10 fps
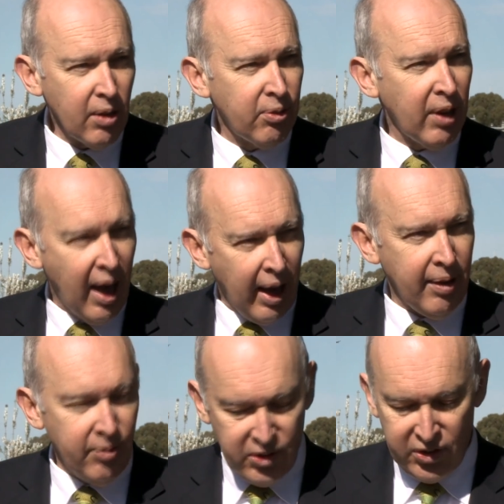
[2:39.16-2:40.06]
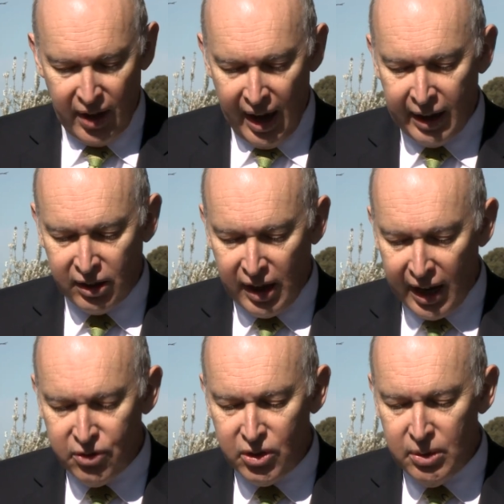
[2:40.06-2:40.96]
of lives at
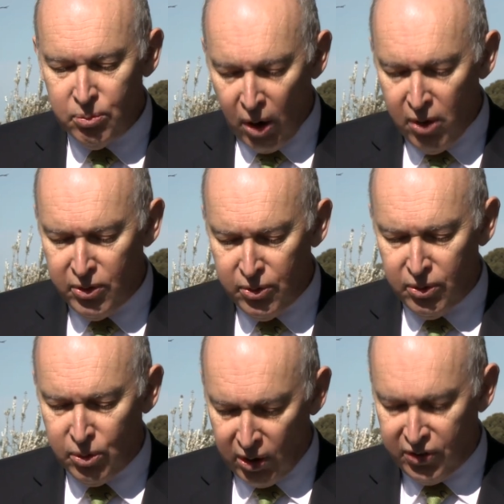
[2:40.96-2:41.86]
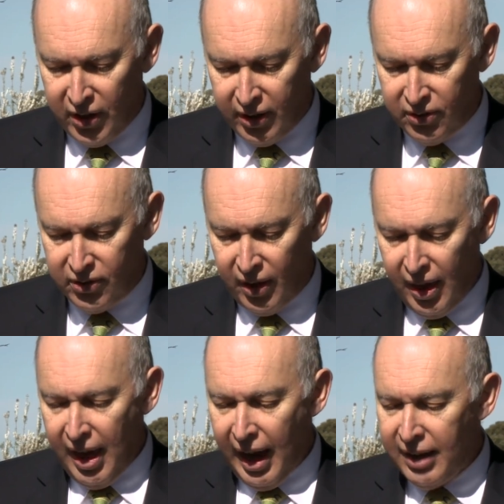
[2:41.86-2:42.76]
country road crossings
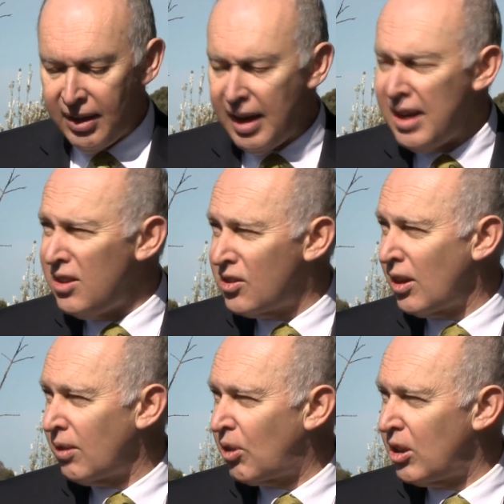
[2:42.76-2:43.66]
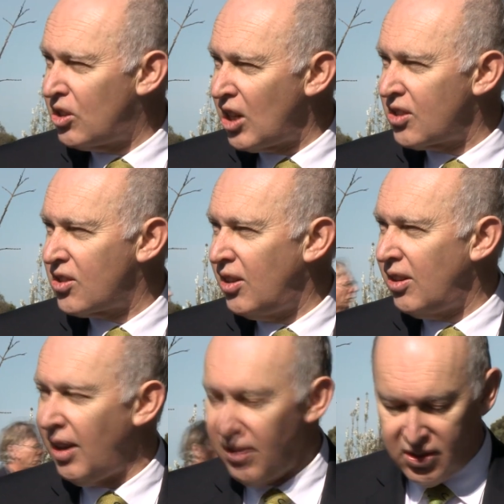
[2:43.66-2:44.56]
and easing of
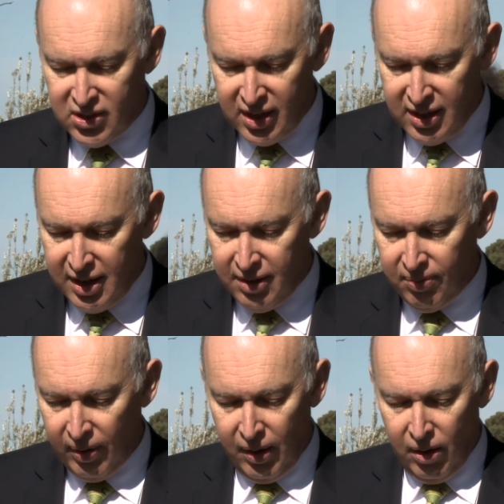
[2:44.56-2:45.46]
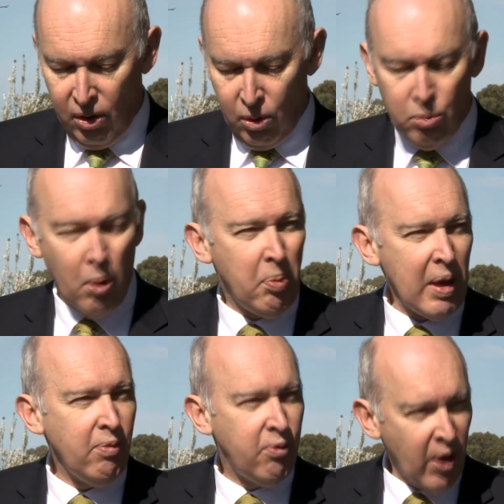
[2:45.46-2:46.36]
congestion in the city will
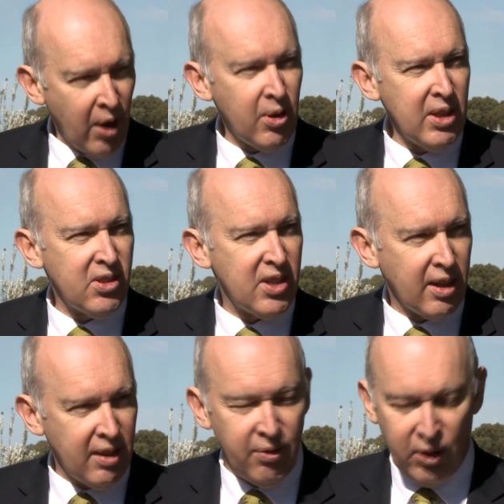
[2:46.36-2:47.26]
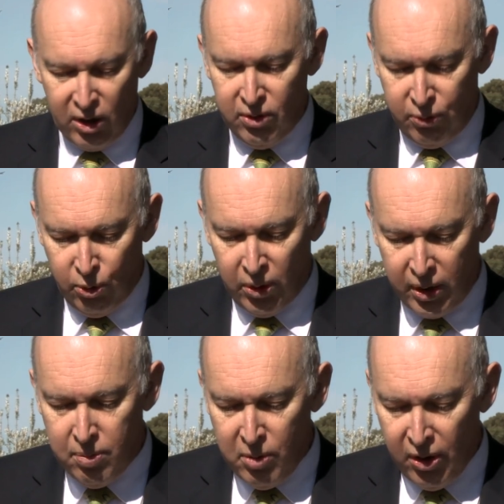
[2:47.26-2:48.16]
be very significant for the
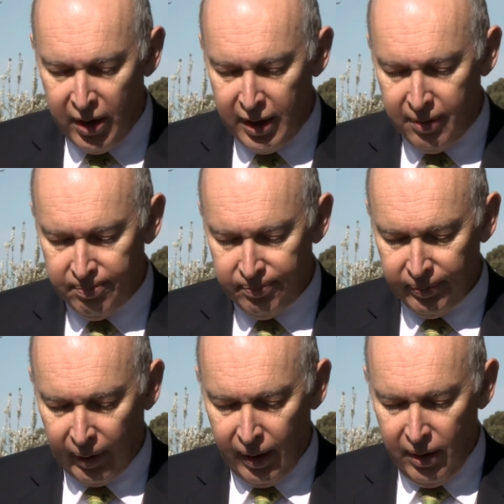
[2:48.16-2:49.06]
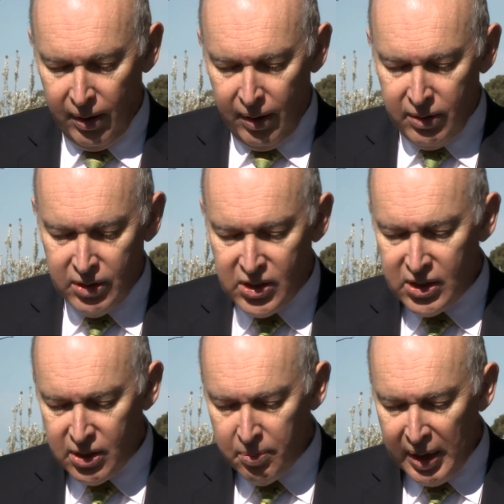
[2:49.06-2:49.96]
community. The
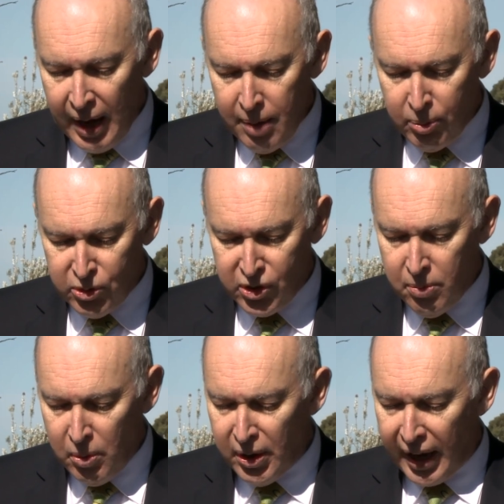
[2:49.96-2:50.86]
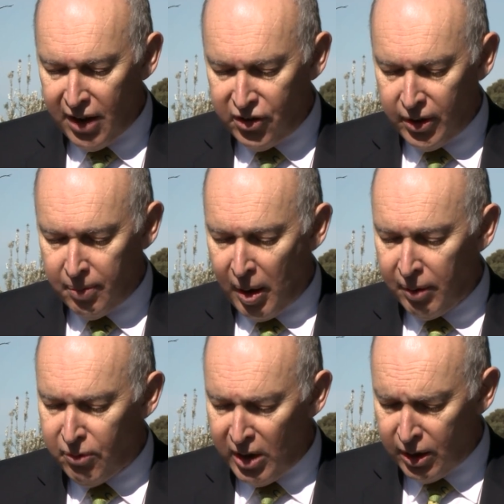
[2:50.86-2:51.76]
system enables communication
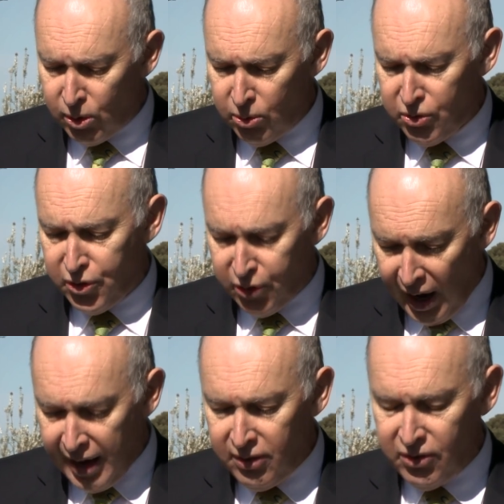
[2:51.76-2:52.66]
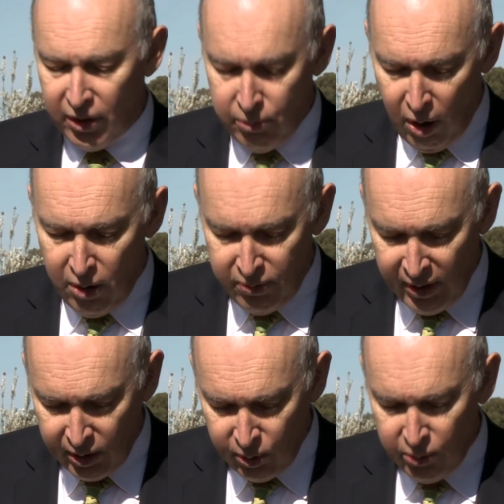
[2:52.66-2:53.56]
among vehicles, trains and road
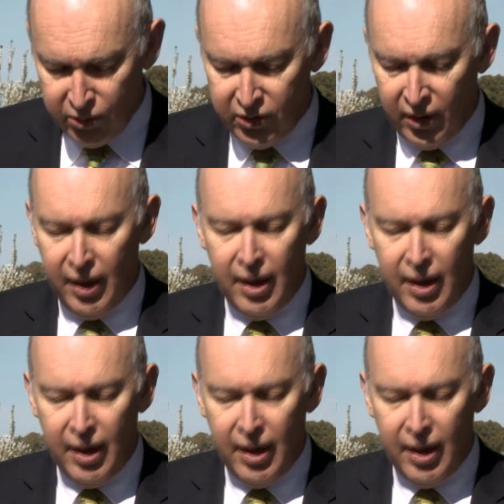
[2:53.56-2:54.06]
vehicles,